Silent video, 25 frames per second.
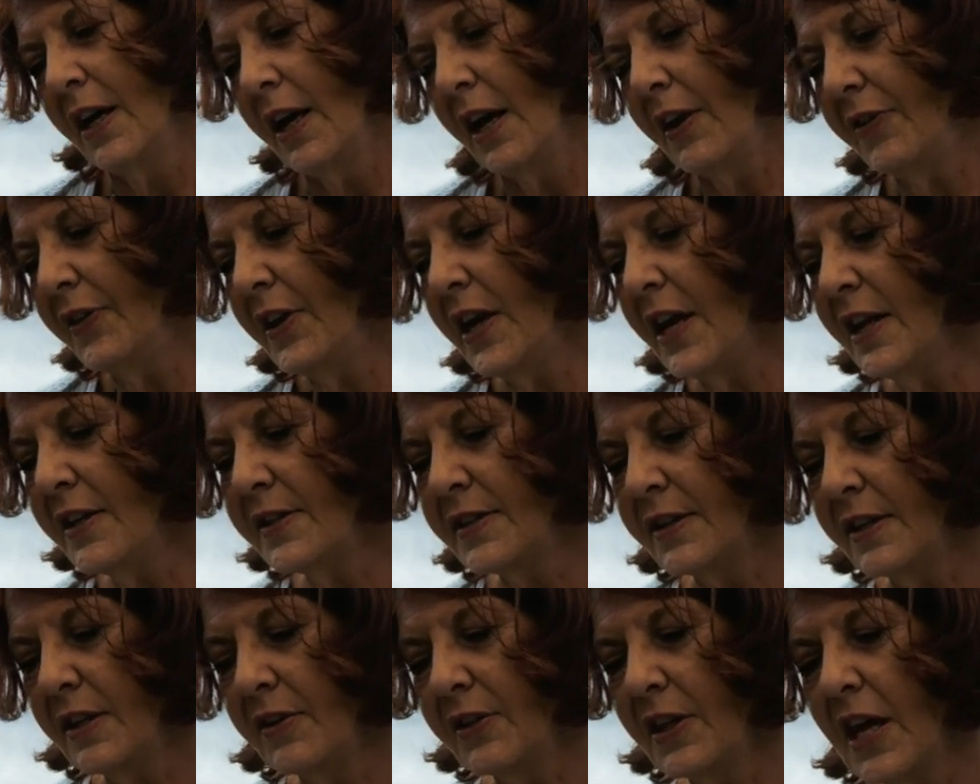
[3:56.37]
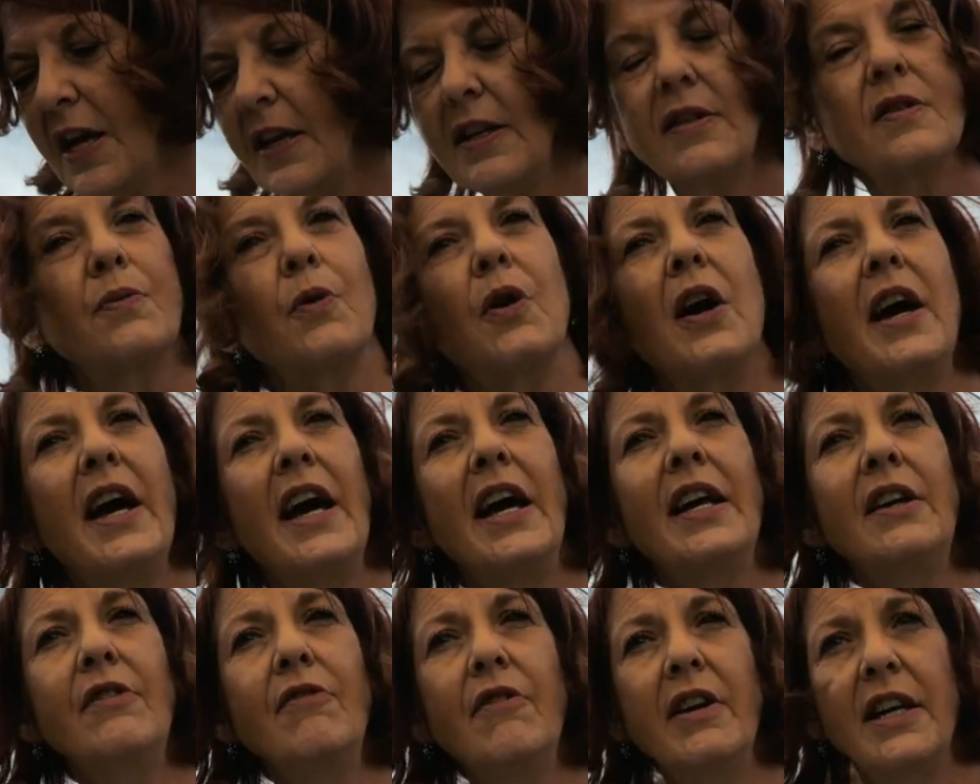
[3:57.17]
And that's what
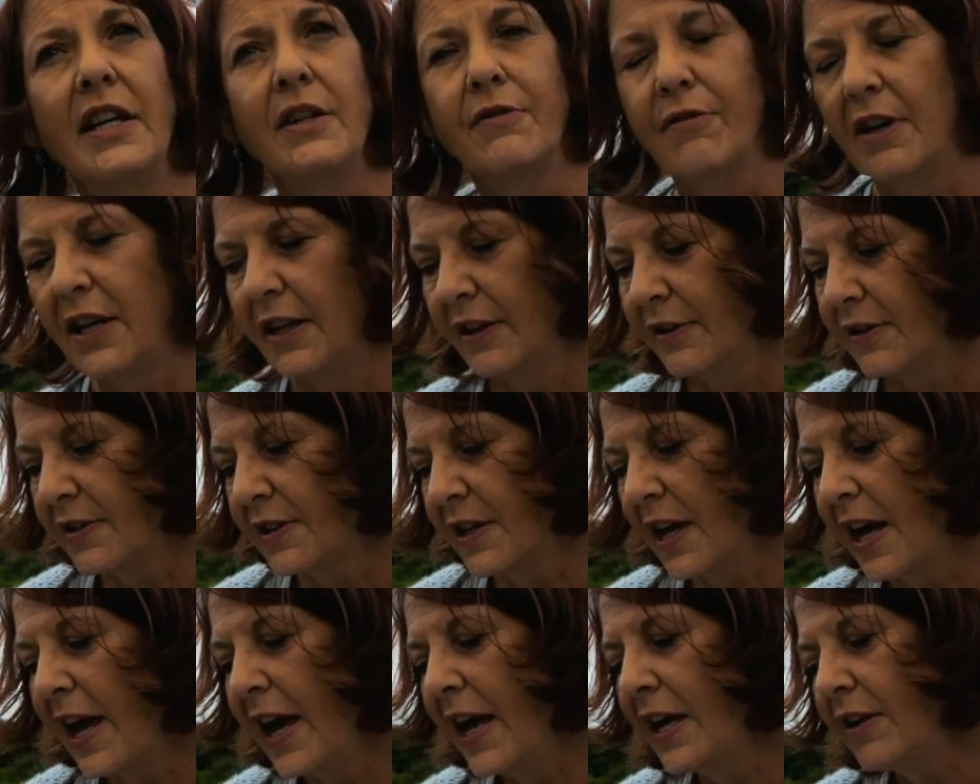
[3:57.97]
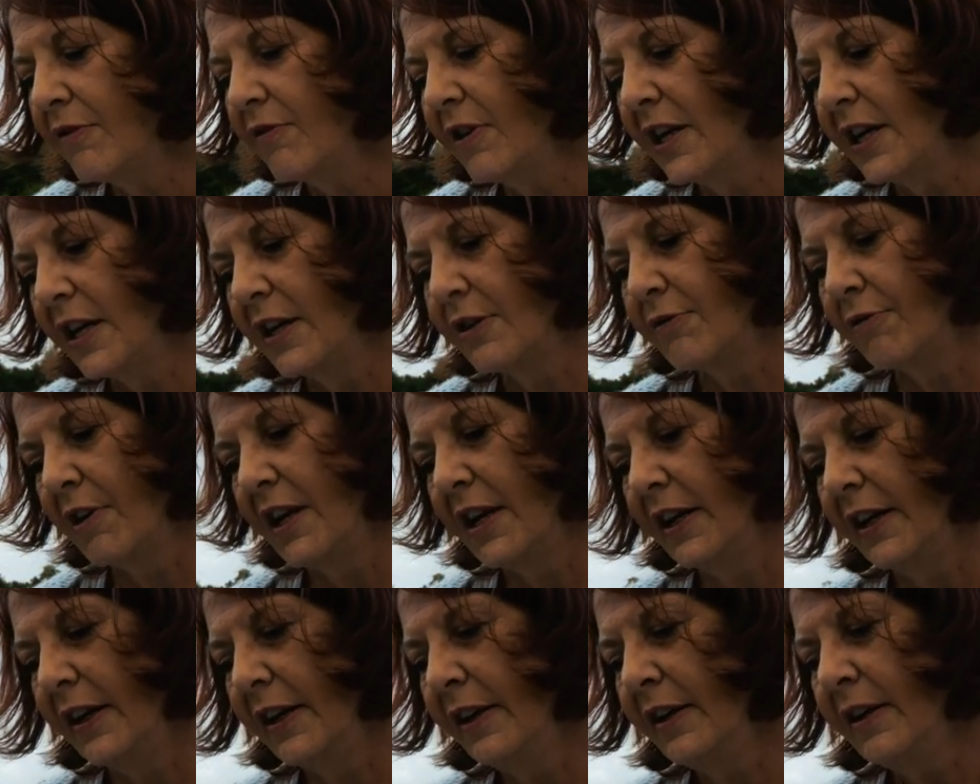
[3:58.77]
Henry had written. So Henry had
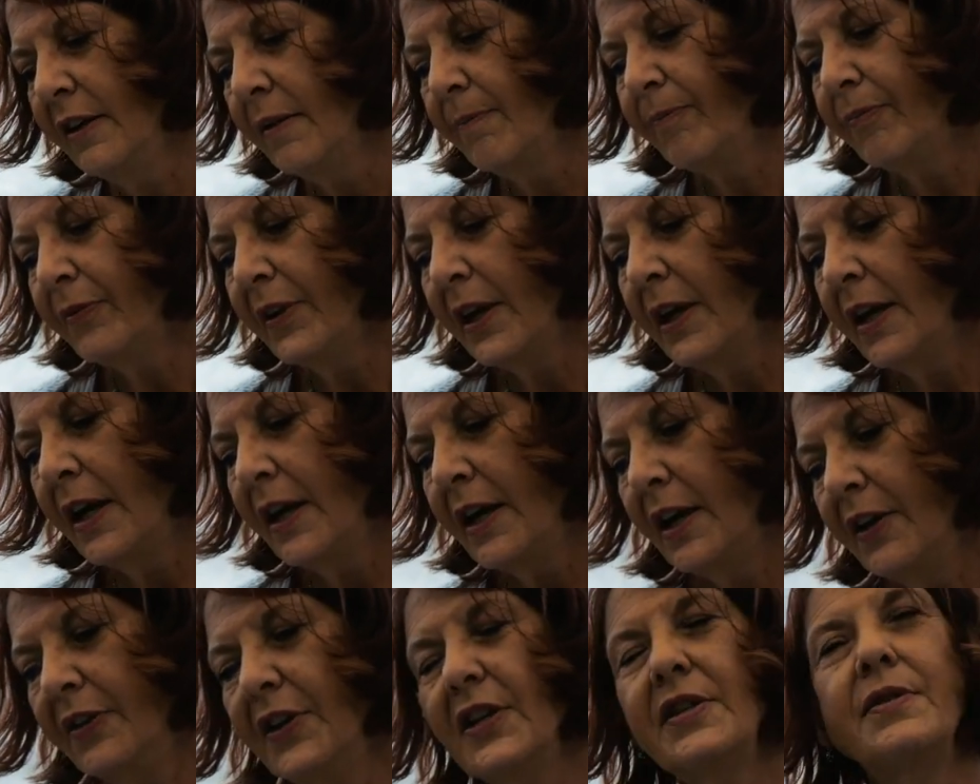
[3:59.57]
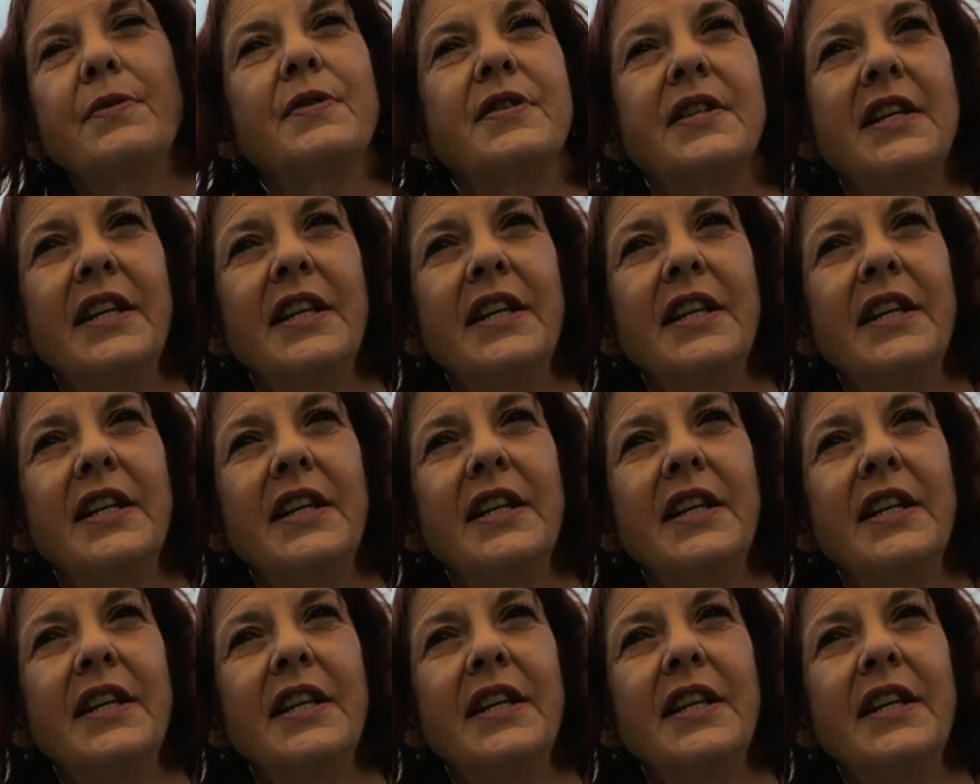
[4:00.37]
written, and this was